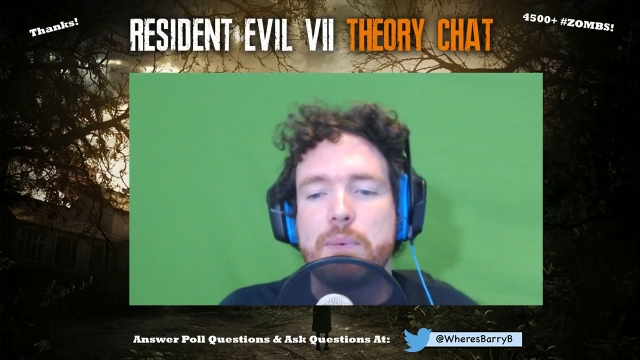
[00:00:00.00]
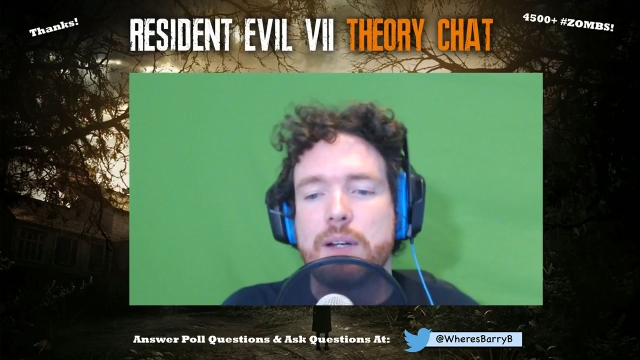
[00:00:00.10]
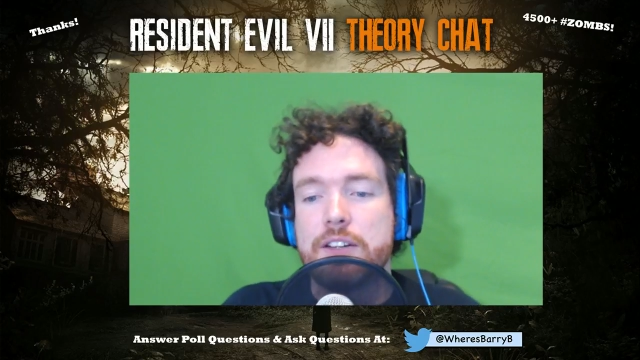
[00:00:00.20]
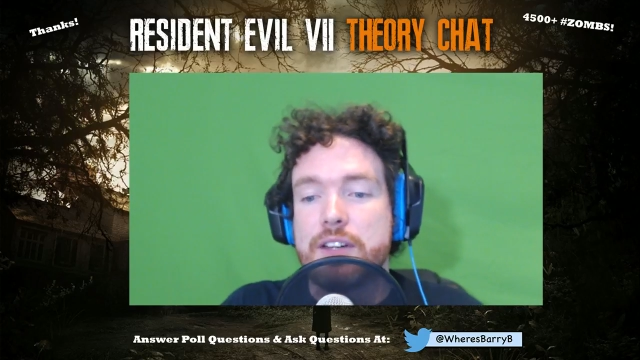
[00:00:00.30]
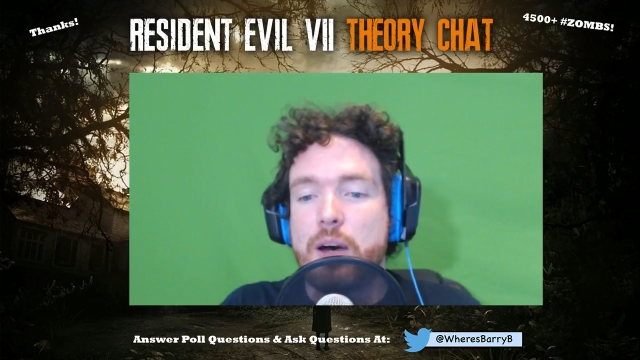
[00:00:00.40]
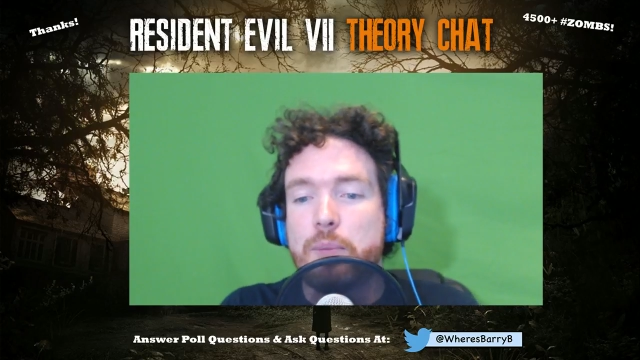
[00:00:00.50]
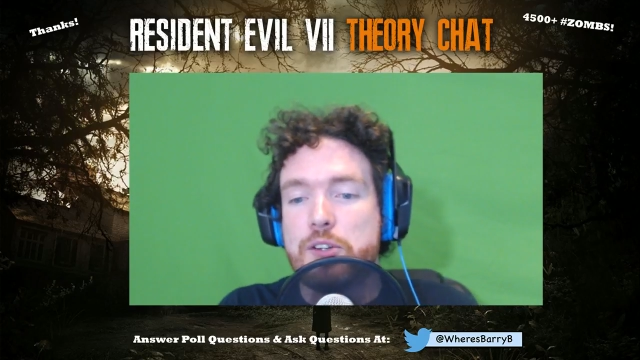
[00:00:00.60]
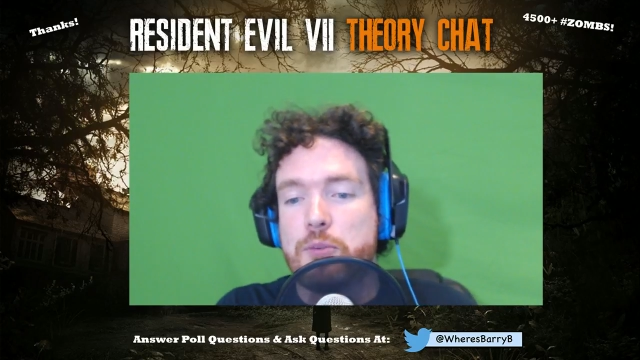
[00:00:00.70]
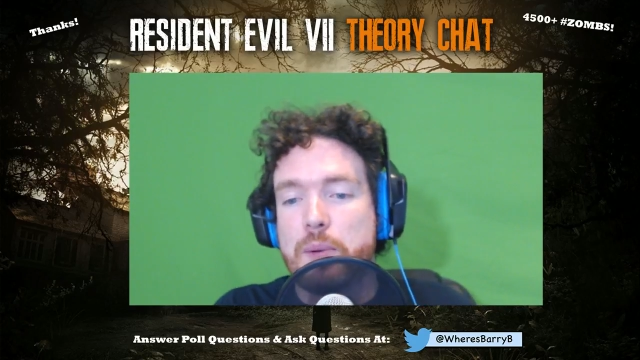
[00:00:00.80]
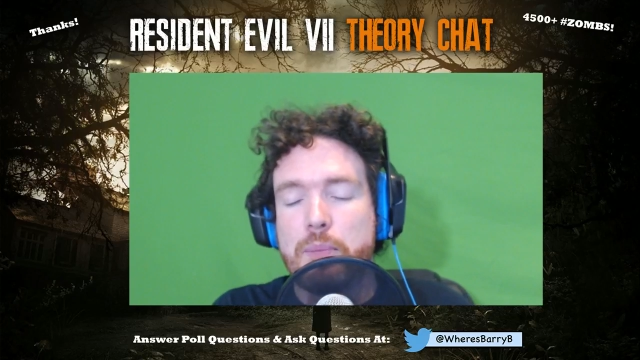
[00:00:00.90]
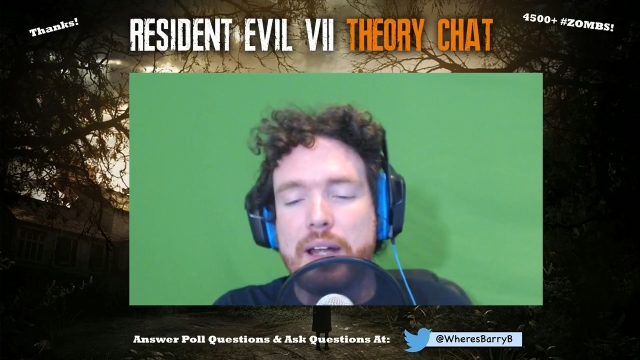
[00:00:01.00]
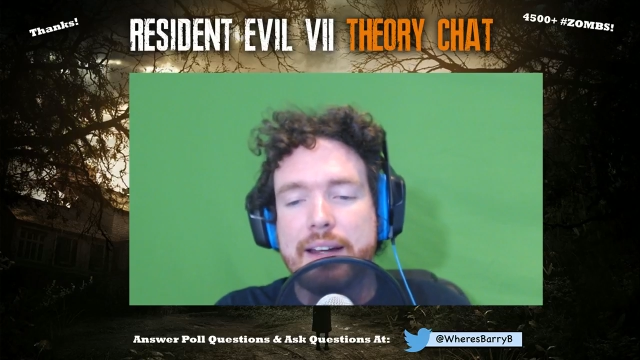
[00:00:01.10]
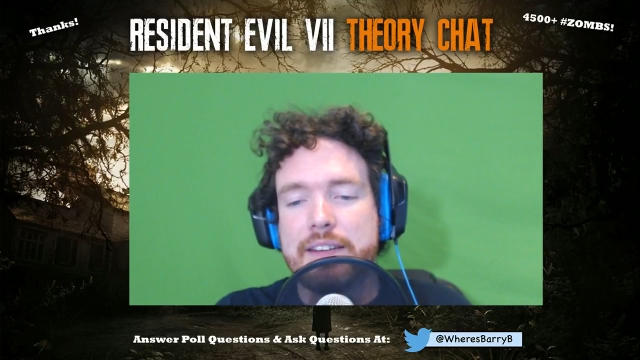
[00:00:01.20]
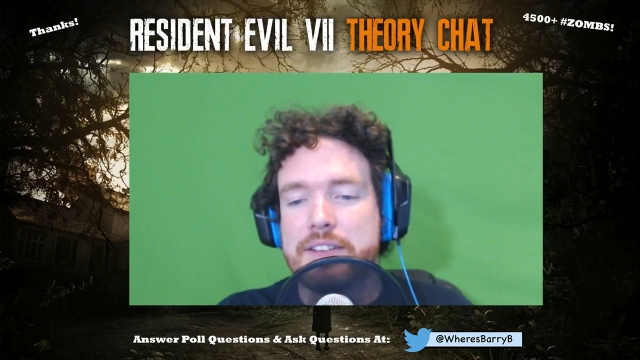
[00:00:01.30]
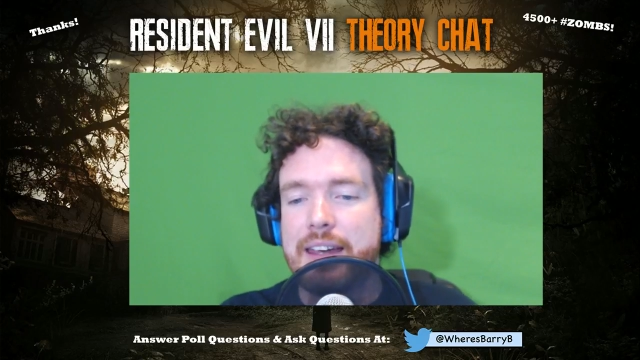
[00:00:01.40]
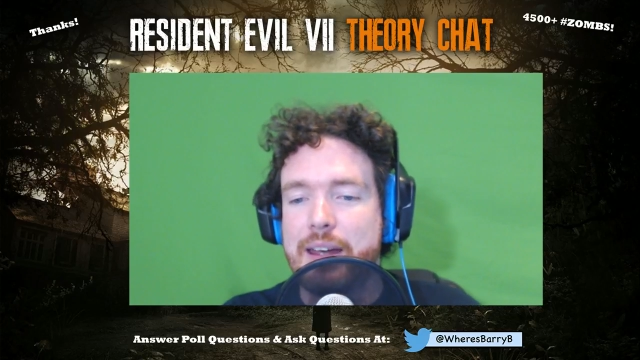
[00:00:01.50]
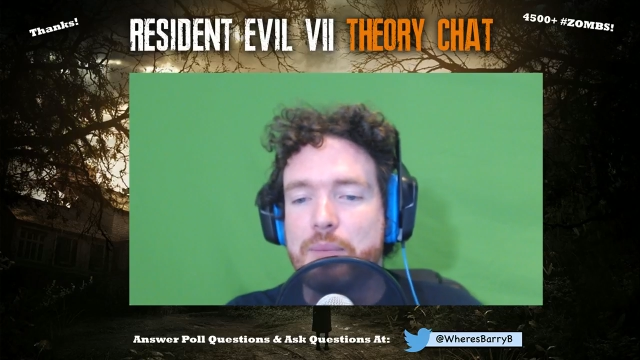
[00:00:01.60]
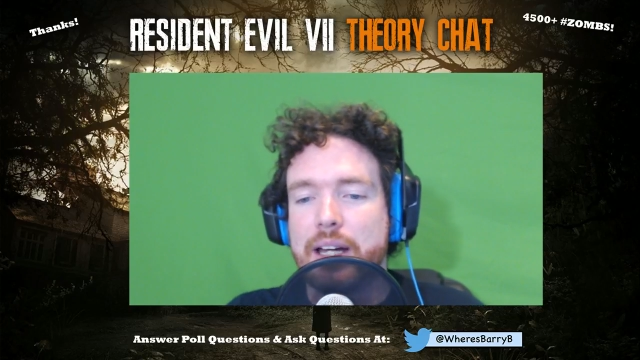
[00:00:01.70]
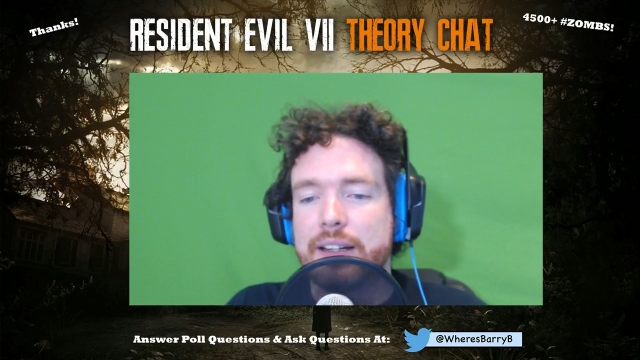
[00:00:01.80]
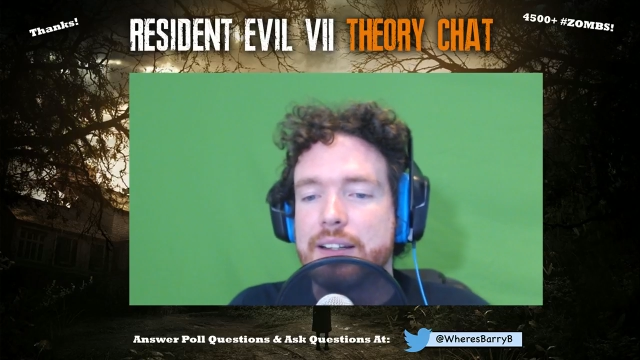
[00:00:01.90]
because I'll just be playing this
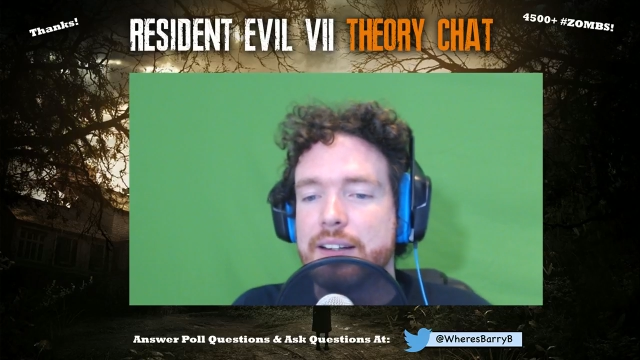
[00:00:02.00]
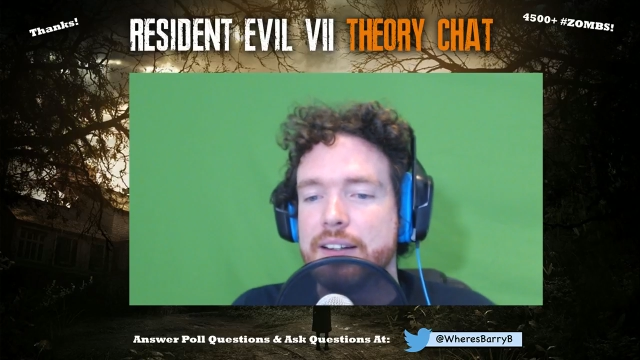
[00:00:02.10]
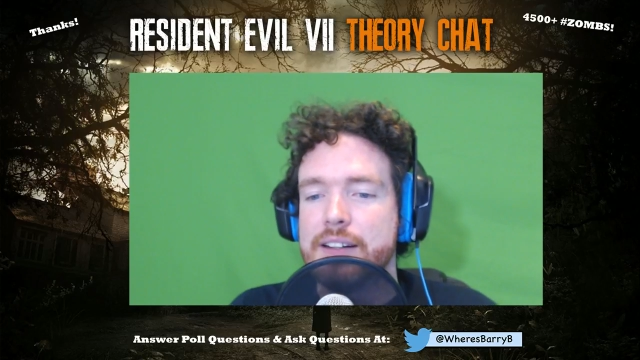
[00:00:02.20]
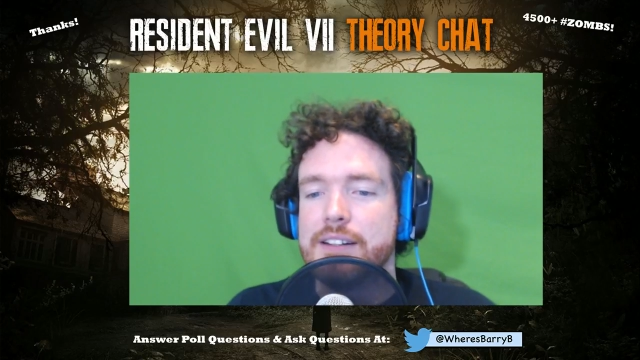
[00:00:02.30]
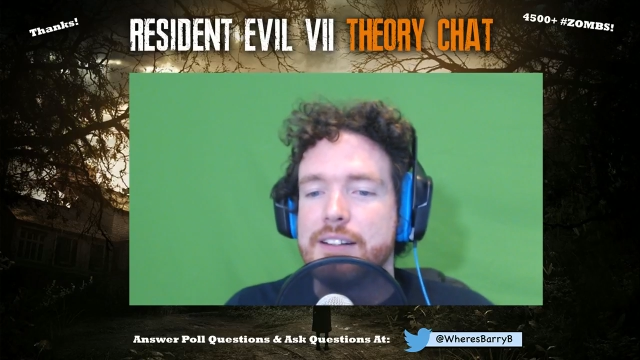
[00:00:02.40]
game like